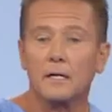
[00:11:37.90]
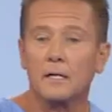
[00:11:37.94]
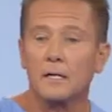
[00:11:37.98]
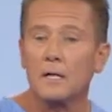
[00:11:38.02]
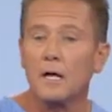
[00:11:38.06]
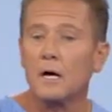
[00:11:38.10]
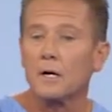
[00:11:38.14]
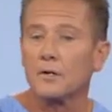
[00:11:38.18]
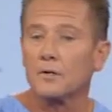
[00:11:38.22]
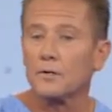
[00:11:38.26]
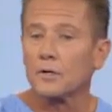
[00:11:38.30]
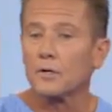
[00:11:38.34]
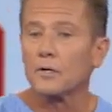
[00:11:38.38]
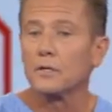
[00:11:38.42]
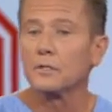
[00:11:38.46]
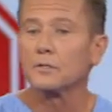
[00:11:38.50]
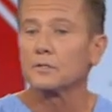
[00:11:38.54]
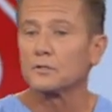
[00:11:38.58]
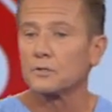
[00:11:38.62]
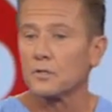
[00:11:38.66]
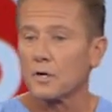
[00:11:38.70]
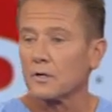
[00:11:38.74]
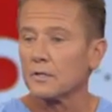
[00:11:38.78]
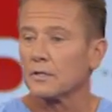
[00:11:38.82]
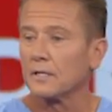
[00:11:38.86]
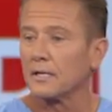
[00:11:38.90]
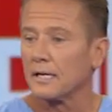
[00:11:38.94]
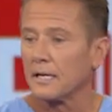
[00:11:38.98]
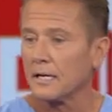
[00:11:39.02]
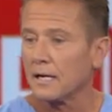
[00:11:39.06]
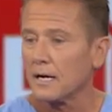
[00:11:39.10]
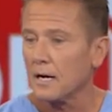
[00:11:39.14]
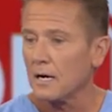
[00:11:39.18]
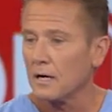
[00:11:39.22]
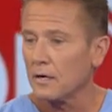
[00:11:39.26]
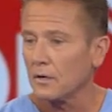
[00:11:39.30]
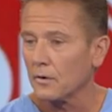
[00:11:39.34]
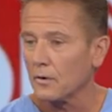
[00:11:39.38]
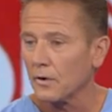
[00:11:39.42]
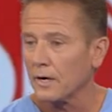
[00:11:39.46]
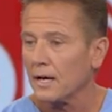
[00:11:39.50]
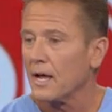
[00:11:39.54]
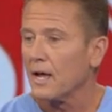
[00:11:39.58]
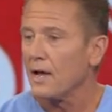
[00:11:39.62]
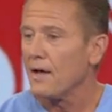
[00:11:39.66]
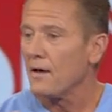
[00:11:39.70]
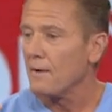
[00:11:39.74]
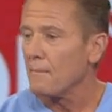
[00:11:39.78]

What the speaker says: o'clock, you're going to start getting hungry.